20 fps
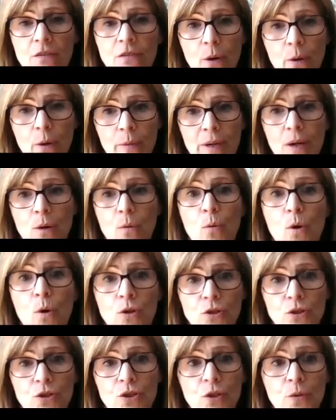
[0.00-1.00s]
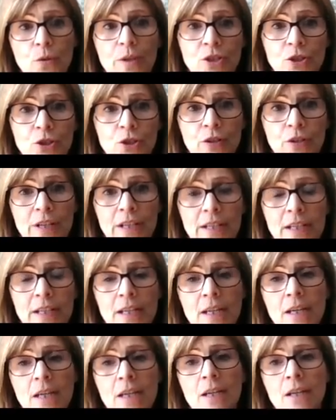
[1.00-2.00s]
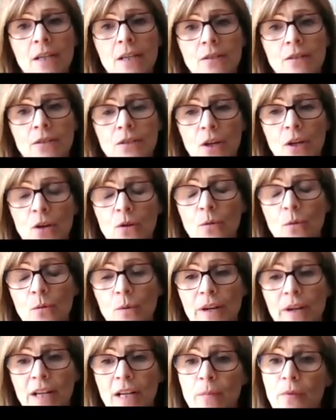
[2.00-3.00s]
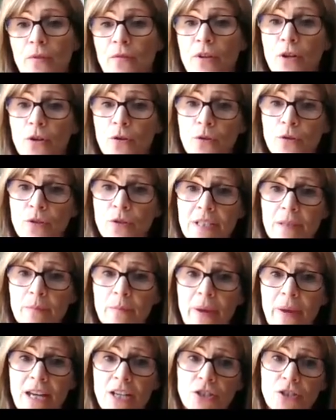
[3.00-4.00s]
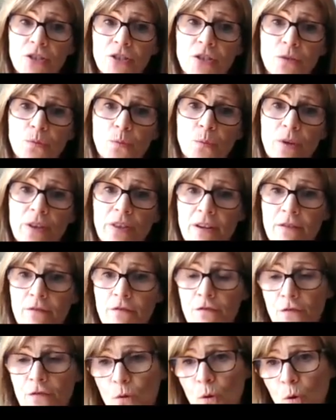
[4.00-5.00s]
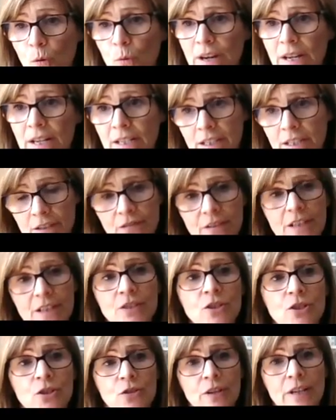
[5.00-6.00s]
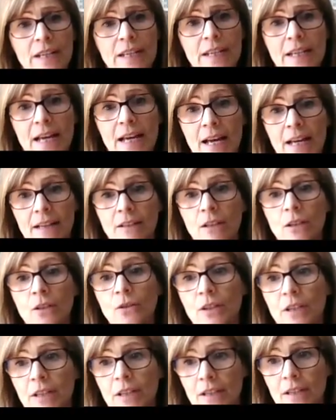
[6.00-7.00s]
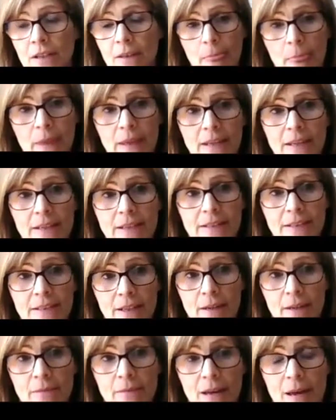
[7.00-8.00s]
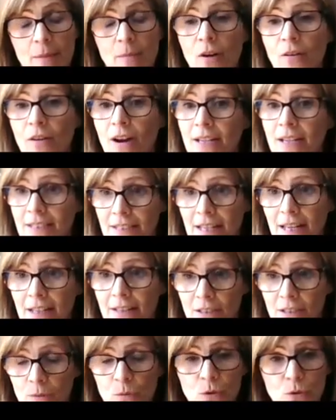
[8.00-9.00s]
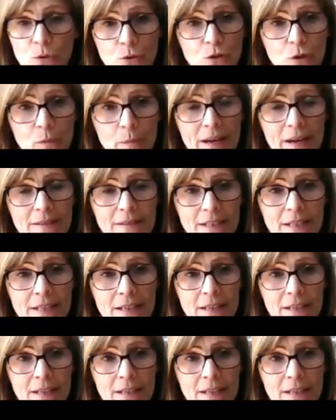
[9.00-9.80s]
following a WOD2 injury. So we're going to be recruiting patients within 4 weeks of injury and looking at these MRI scans that we'll talk about in